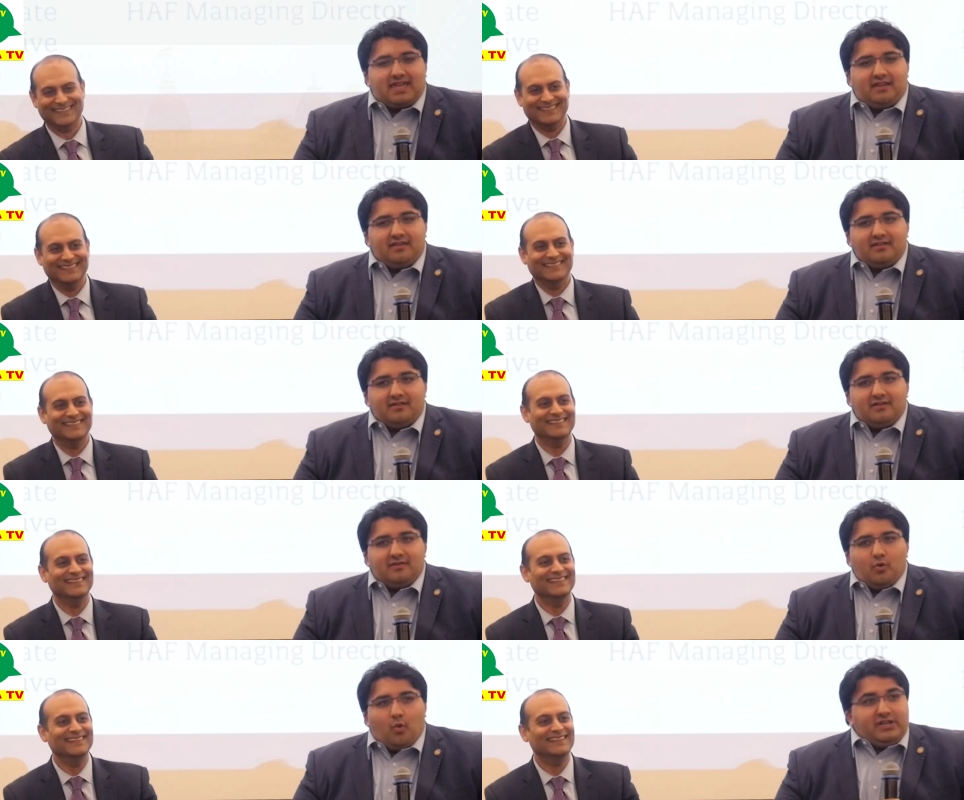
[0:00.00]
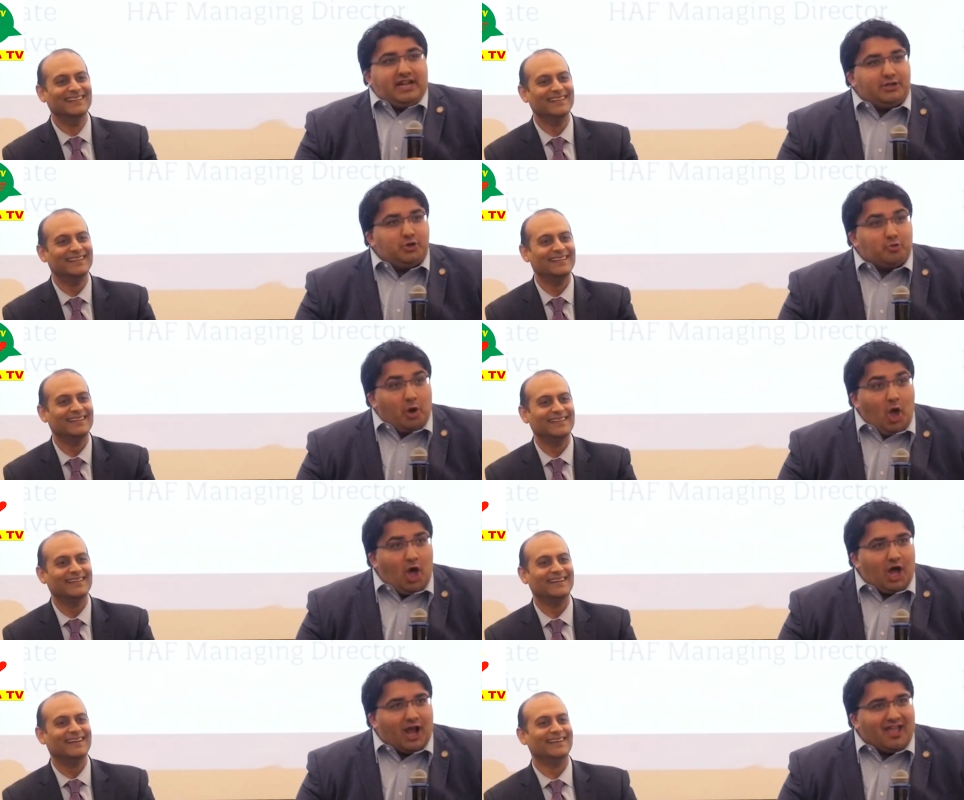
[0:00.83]
Speaker 1: he said, what did I do
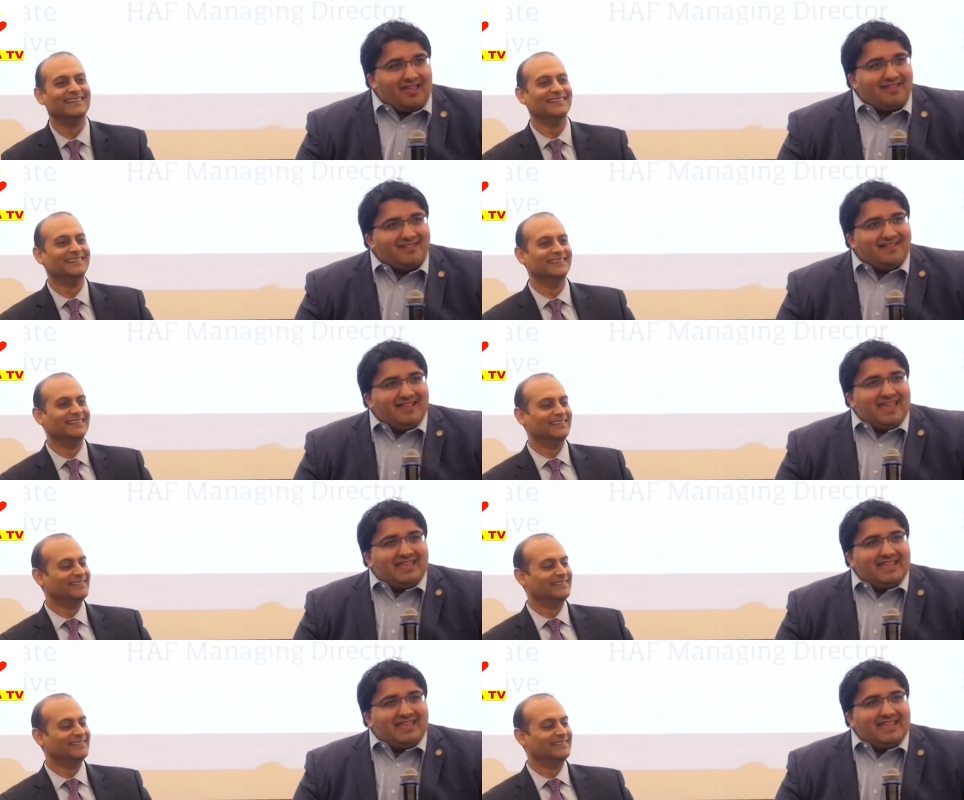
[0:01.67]
wrong?